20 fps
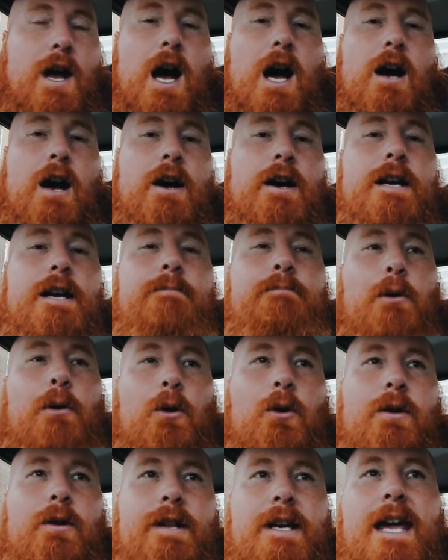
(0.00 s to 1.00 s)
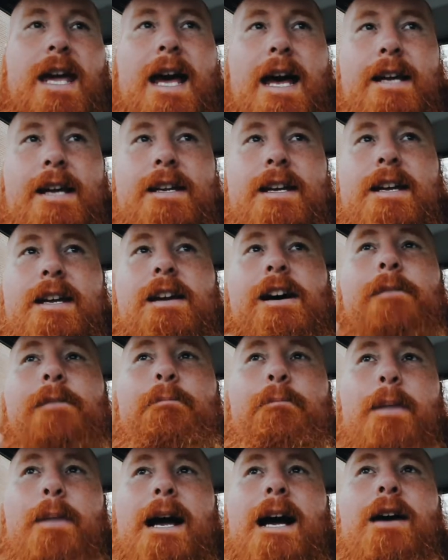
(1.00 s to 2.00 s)
I bought the Caddy
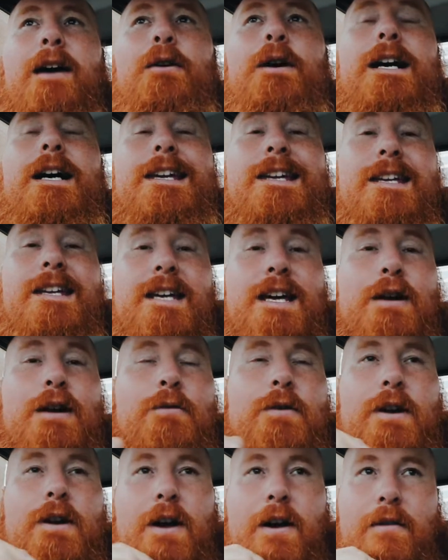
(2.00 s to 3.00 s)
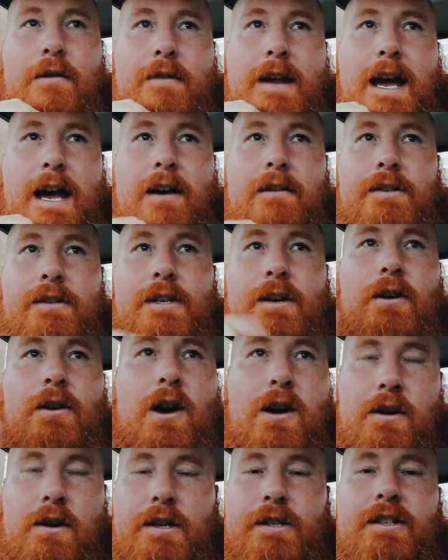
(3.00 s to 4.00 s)
about a year ago now, so
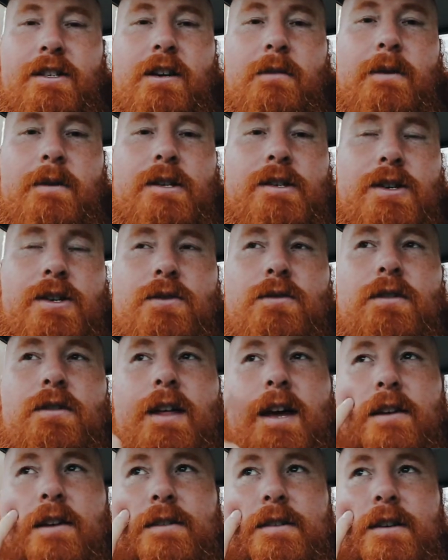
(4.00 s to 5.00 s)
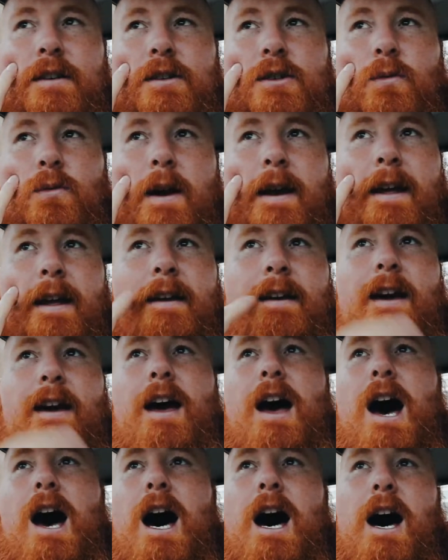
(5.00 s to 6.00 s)
October 2020.
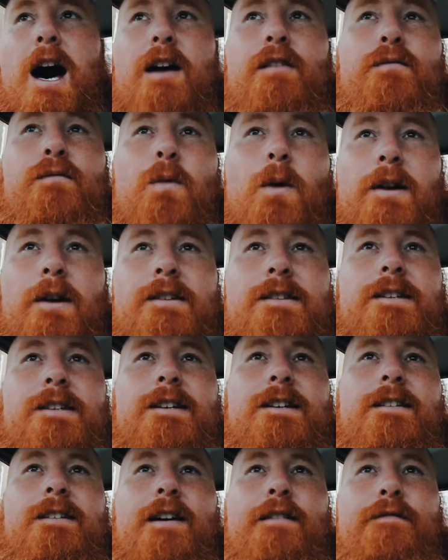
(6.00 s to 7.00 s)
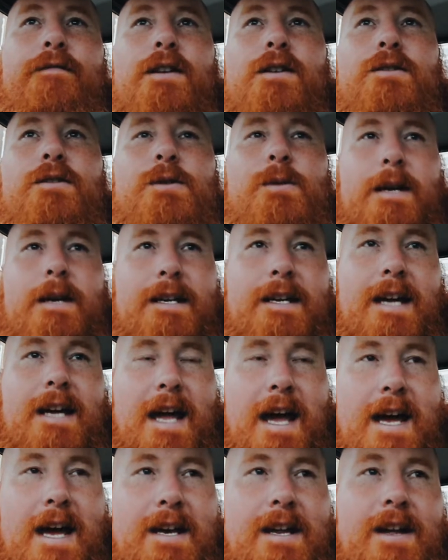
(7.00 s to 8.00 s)
I've wanted a Volkswagen
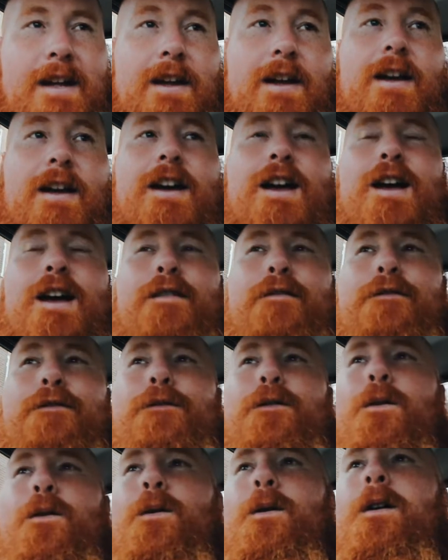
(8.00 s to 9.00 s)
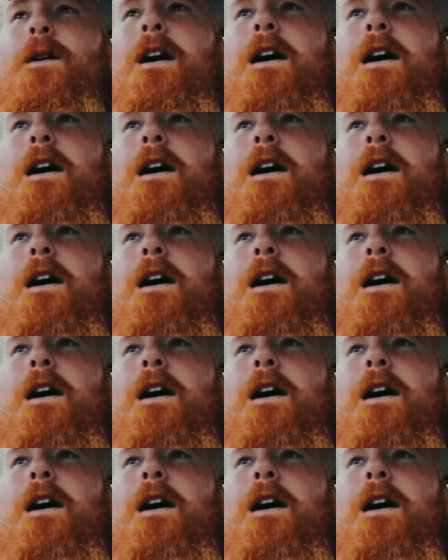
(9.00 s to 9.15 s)
Caddy for